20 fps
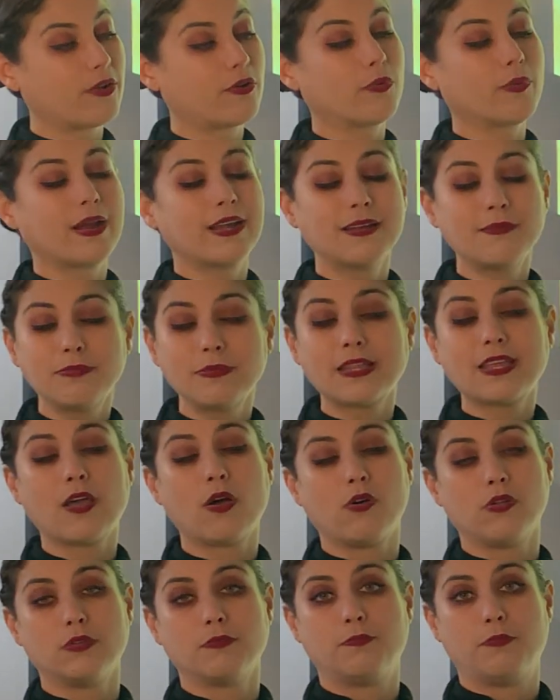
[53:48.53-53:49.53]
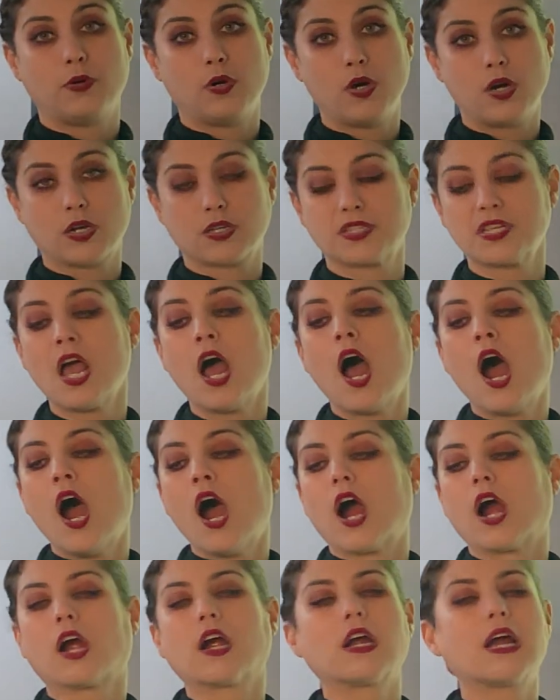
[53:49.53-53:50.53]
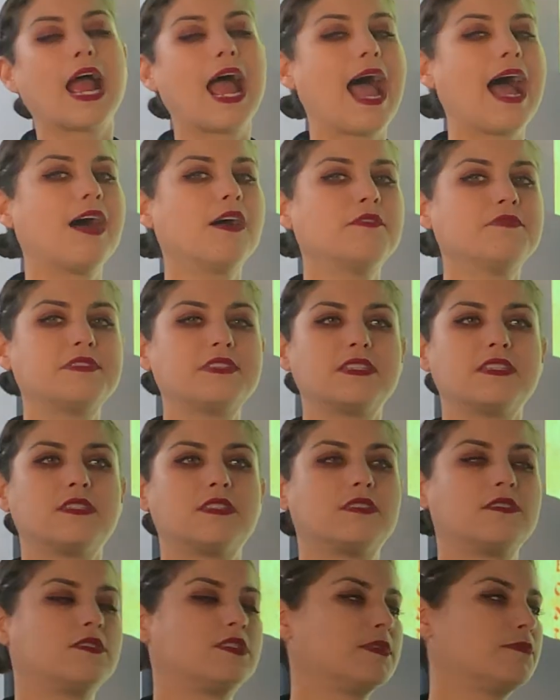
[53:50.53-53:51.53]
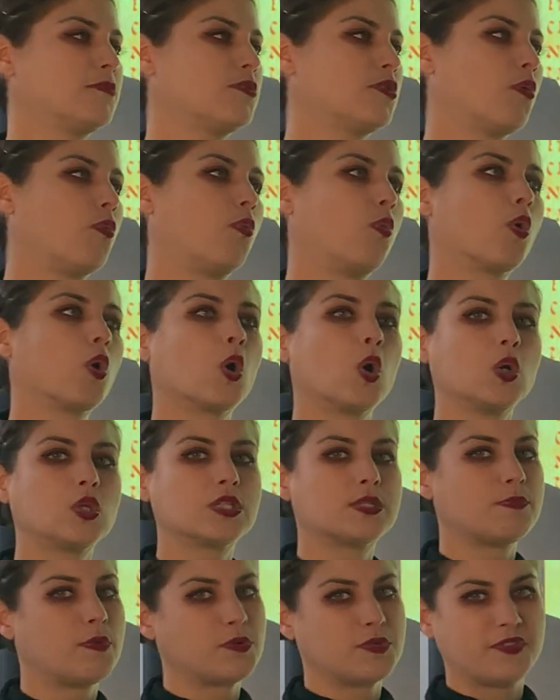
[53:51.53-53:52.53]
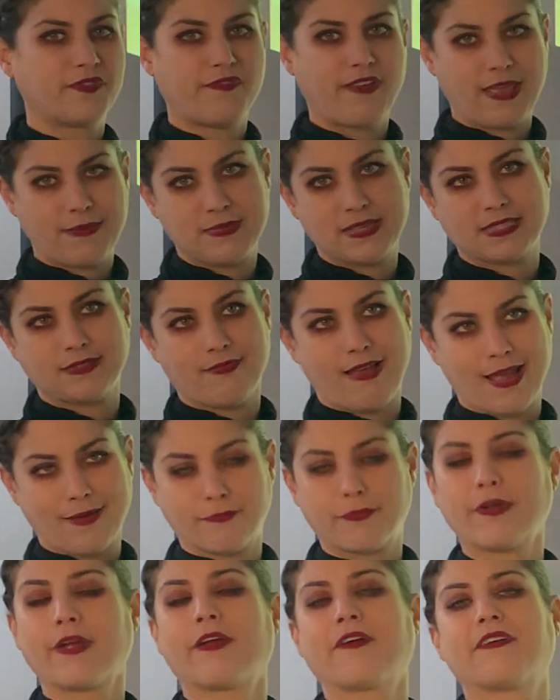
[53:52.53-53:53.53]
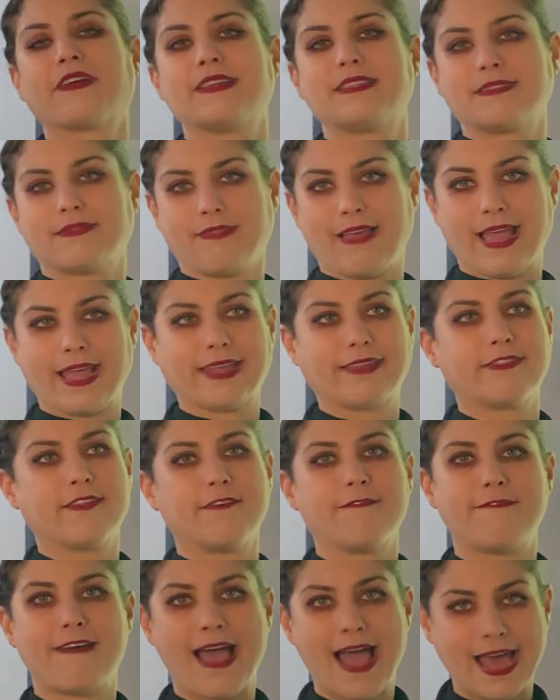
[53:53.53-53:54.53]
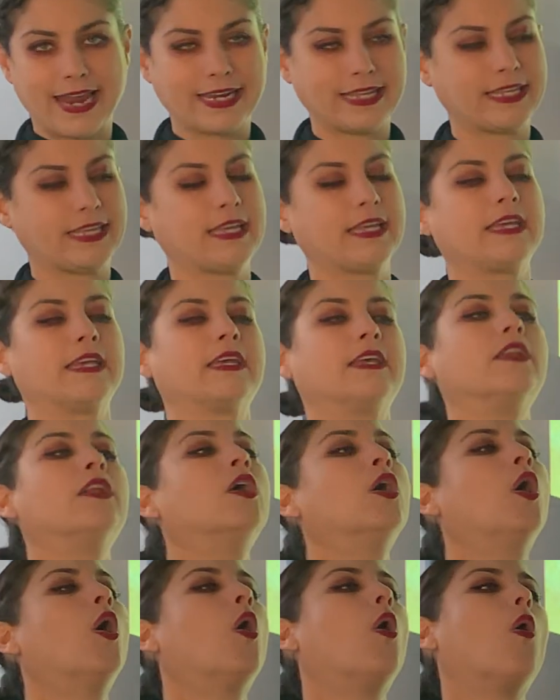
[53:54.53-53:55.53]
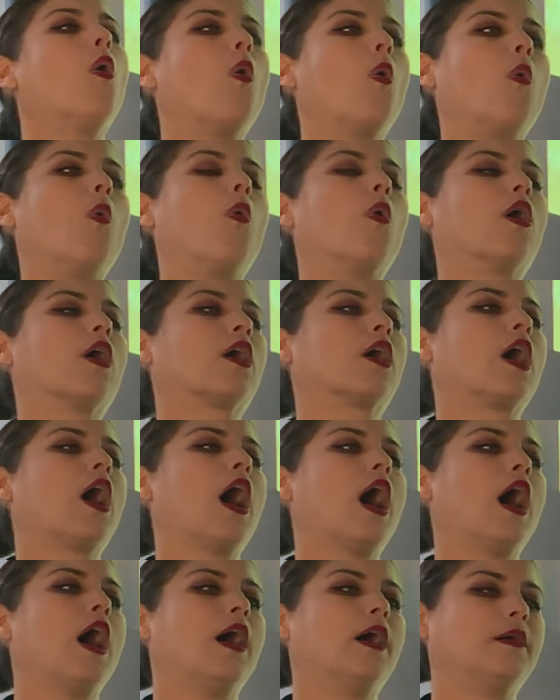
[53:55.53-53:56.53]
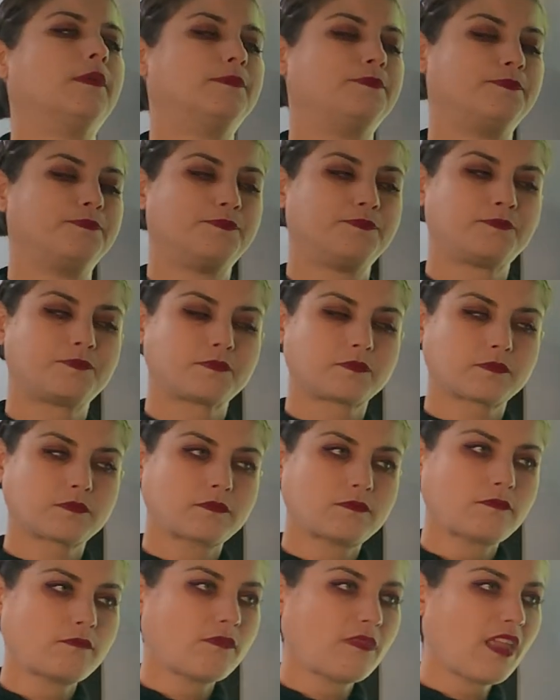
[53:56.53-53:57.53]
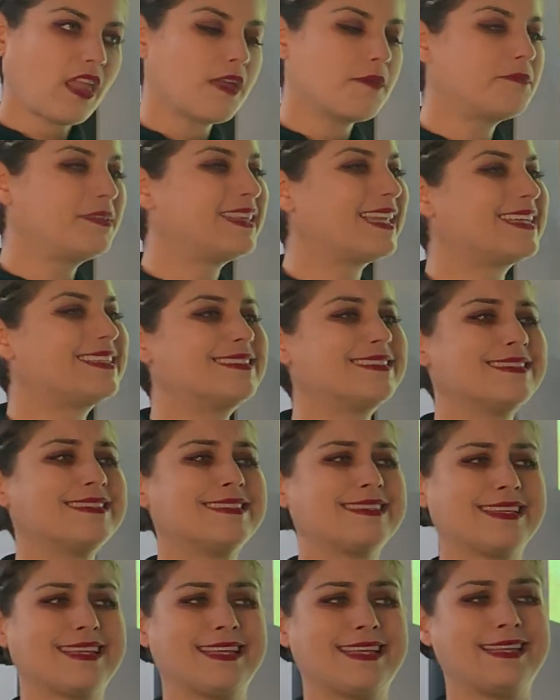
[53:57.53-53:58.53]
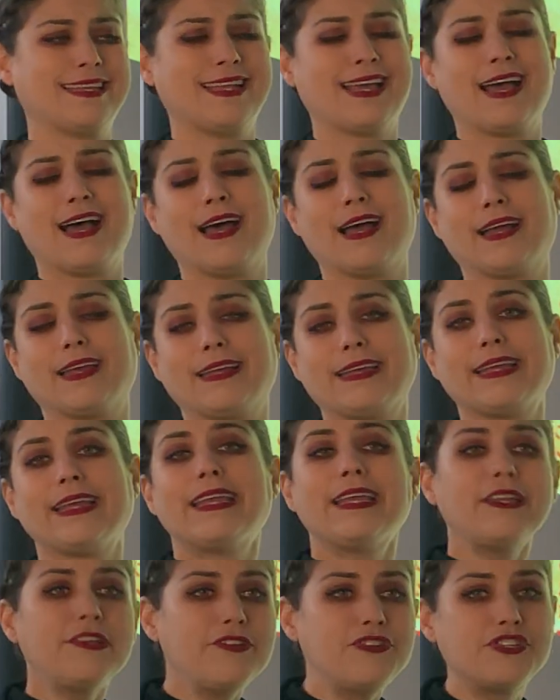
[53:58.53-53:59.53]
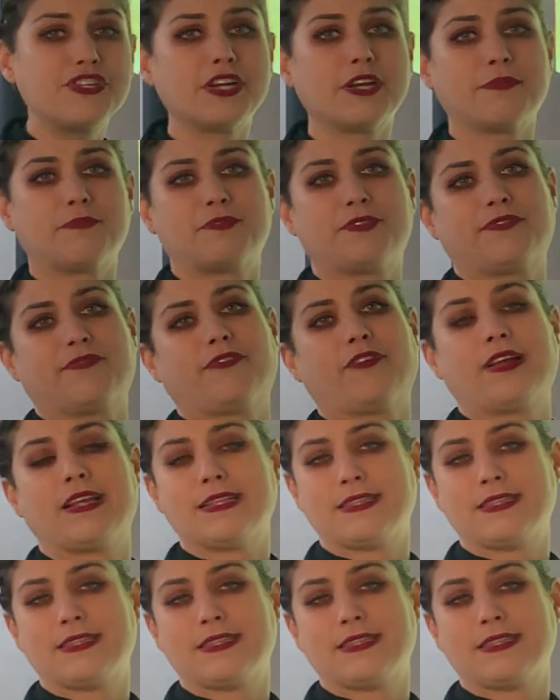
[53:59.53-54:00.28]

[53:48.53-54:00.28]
incredibly old books are housed in some of the world's most famous libraries like the Vatican or um, places in uh, Egypt, for